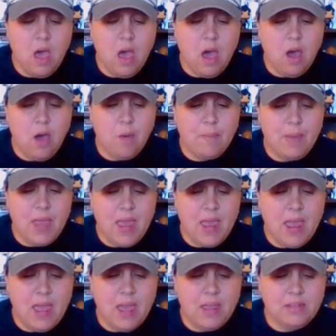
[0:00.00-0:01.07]
Um,
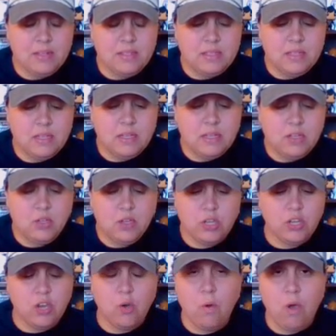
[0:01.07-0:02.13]
and you
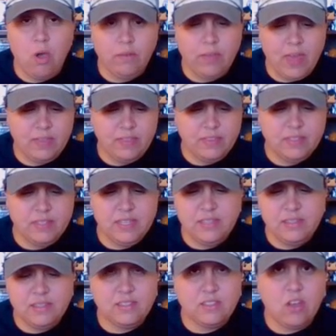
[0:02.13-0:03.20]
couldn't go wrong. They had
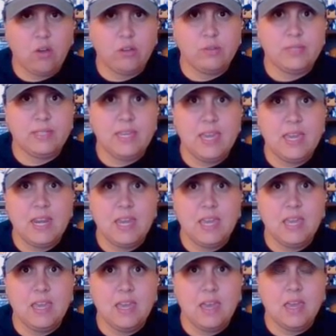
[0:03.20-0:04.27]
songs. It was
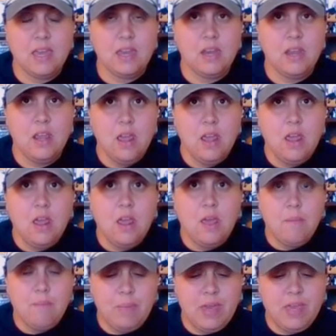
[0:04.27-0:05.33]
Kitty and
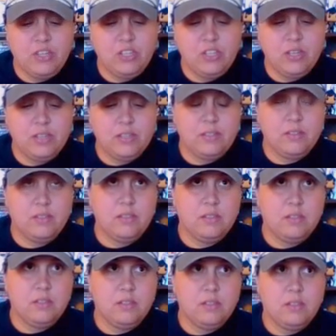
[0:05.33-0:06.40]
Peaches,
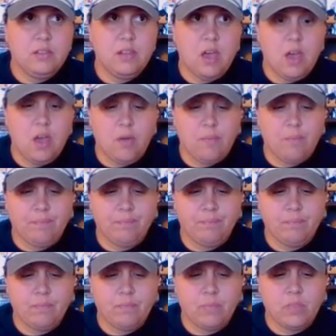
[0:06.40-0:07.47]
um,
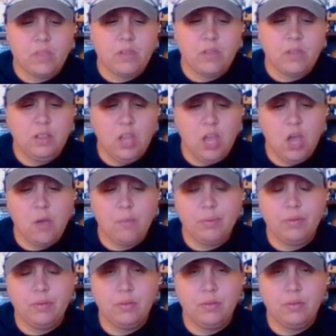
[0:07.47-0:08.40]
Lump,